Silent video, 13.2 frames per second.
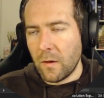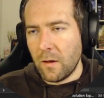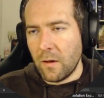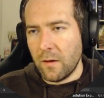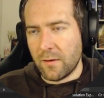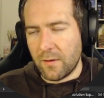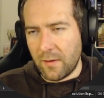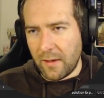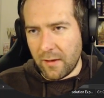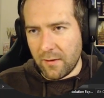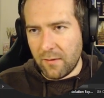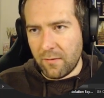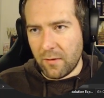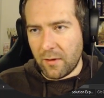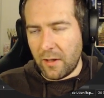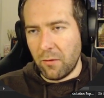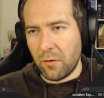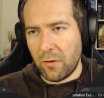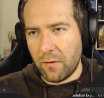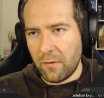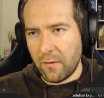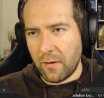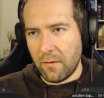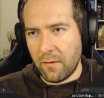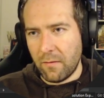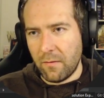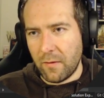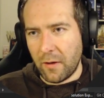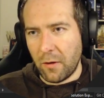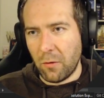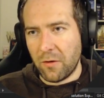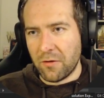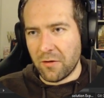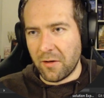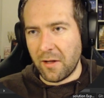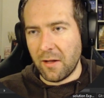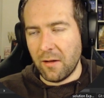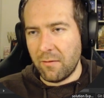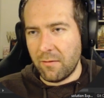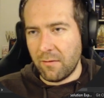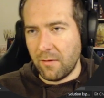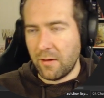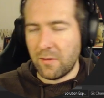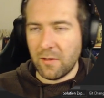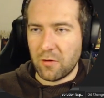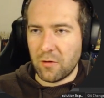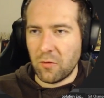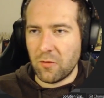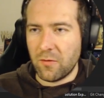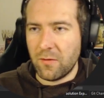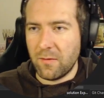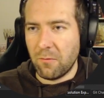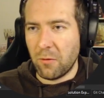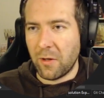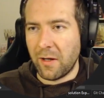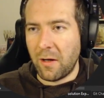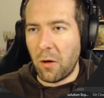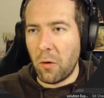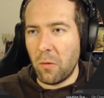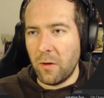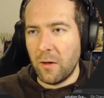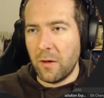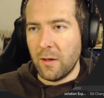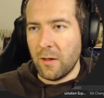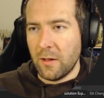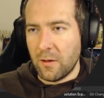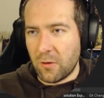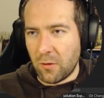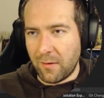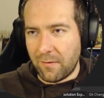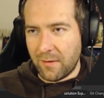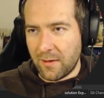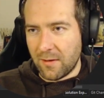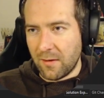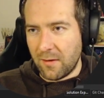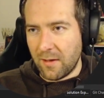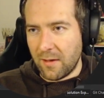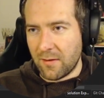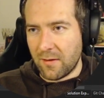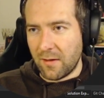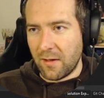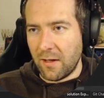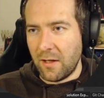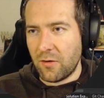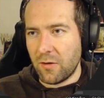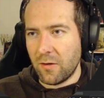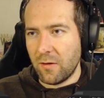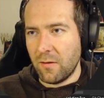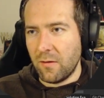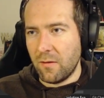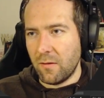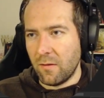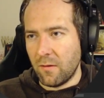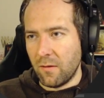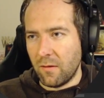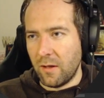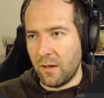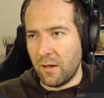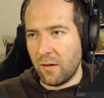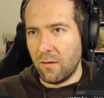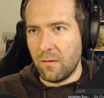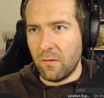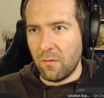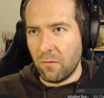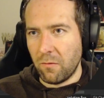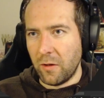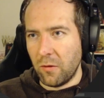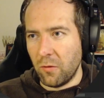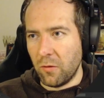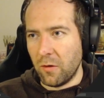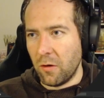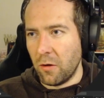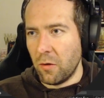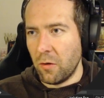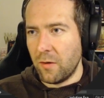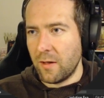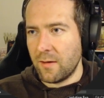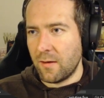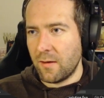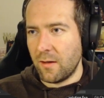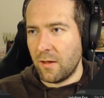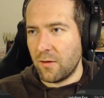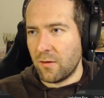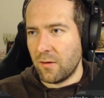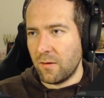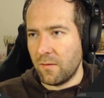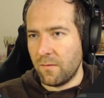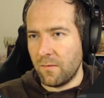is else if a keyword? I know there's an elif. Let's use what I know. So if it's the destination, then we do the new destination.